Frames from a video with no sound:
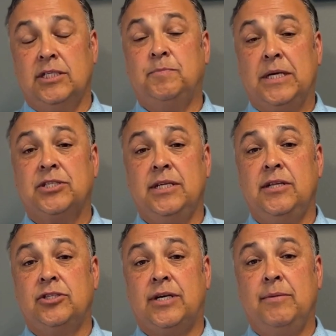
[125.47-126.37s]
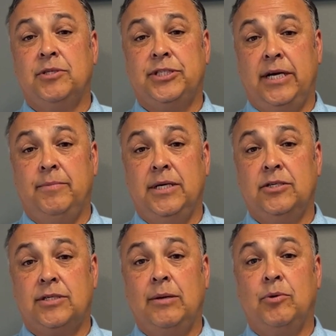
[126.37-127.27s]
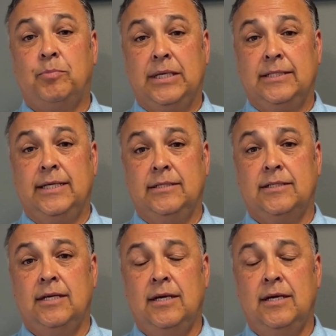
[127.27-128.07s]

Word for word: especially the tribal chairman and tribal presidents.